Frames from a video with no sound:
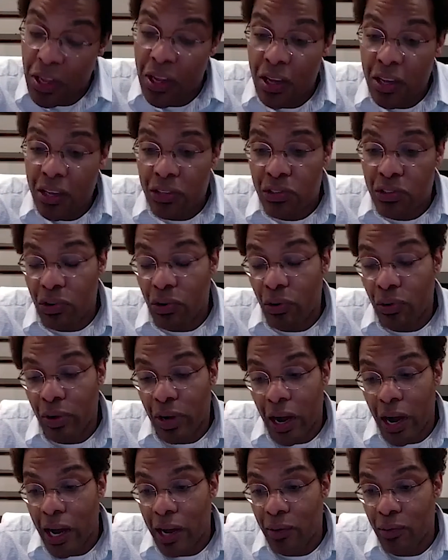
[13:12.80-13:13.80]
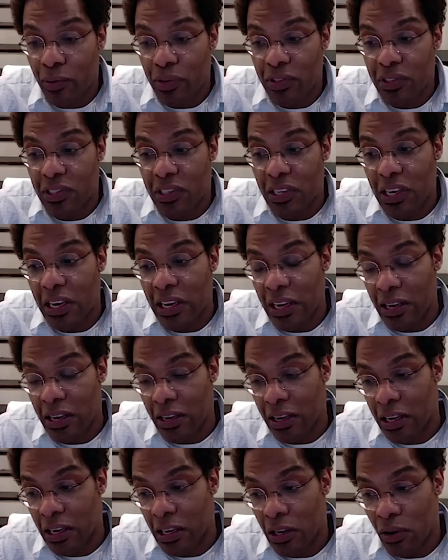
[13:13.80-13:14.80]
So I would
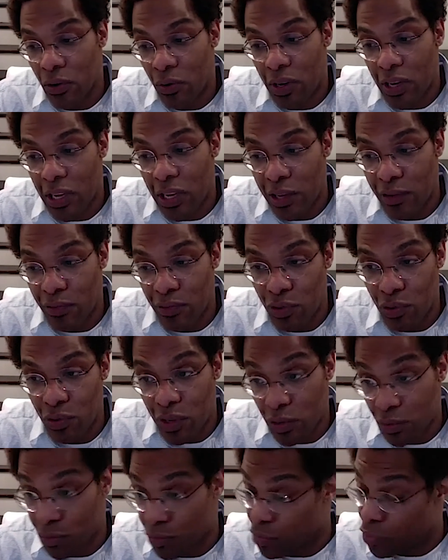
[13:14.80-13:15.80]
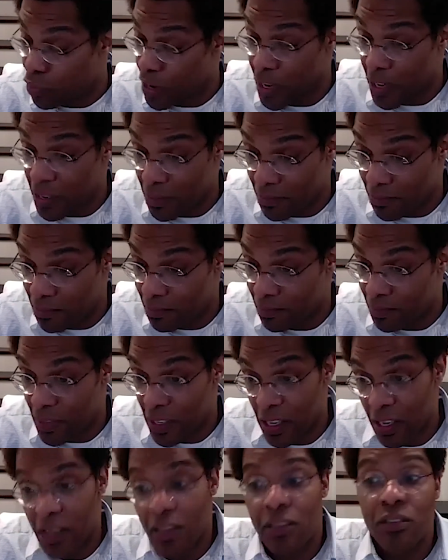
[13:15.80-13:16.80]
say, if you can avoid it,
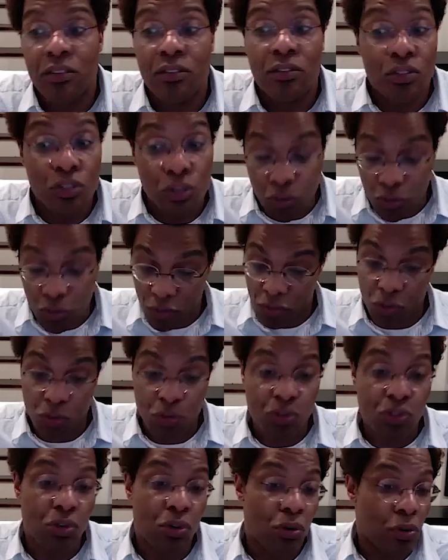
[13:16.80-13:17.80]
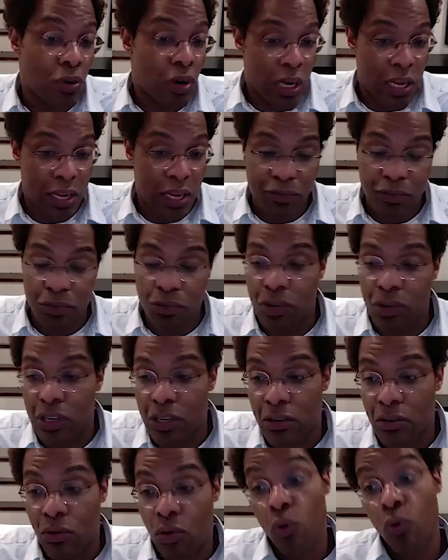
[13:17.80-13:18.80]
do so. If you
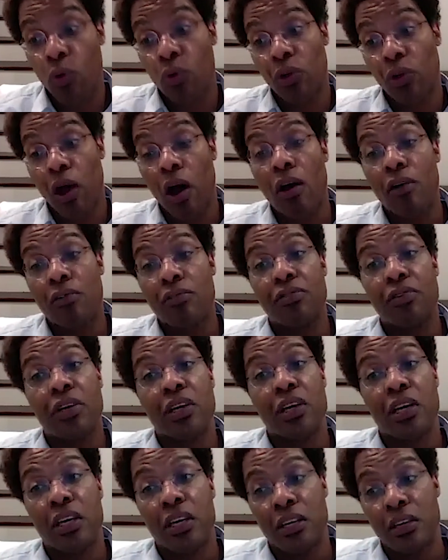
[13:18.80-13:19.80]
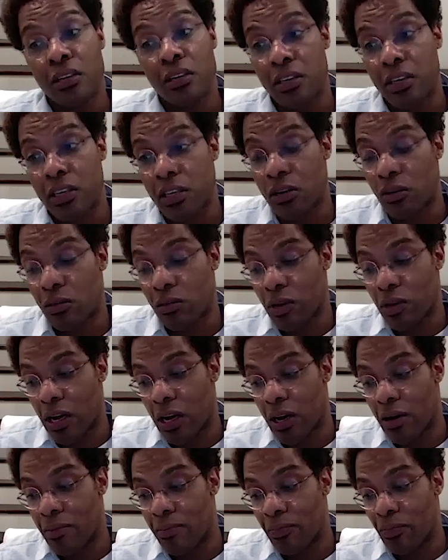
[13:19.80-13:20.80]
can hold off, and
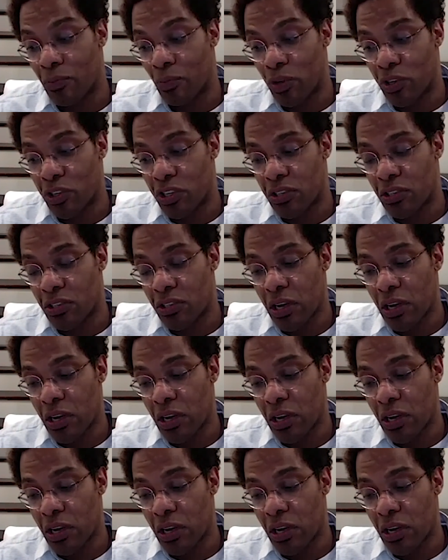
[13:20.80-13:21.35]
which is,